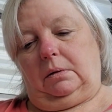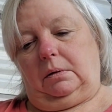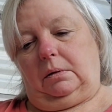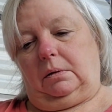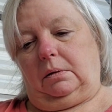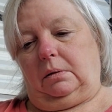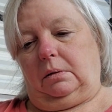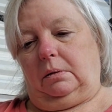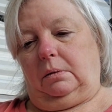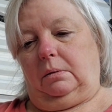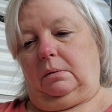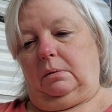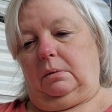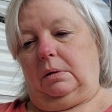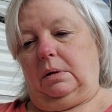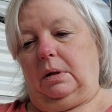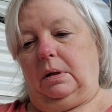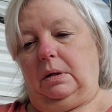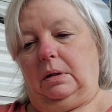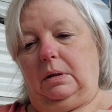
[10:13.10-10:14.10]
So,
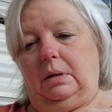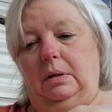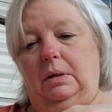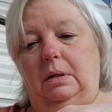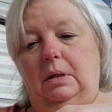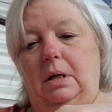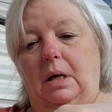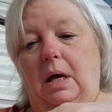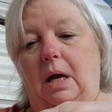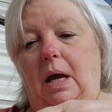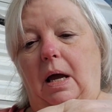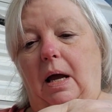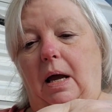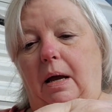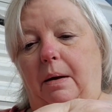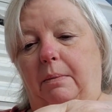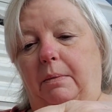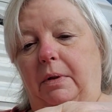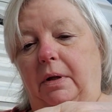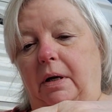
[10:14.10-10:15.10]

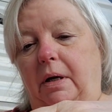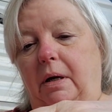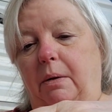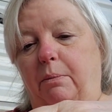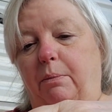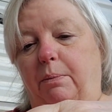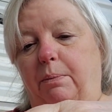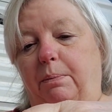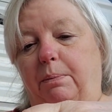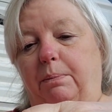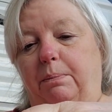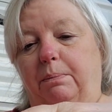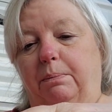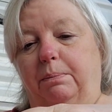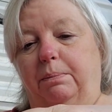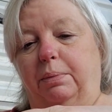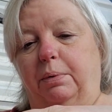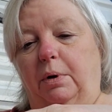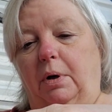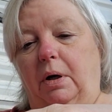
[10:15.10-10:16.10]
I'm glad I
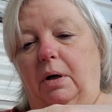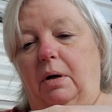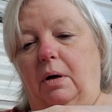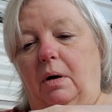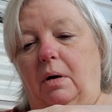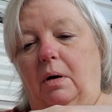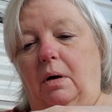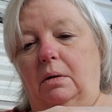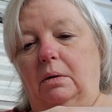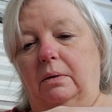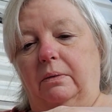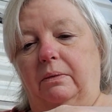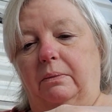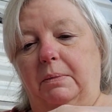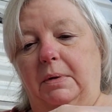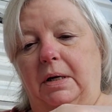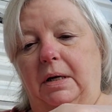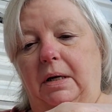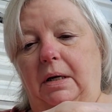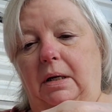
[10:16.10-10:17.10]
brought all of
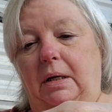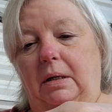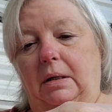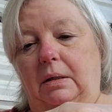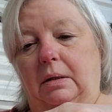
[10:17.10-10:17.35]
my,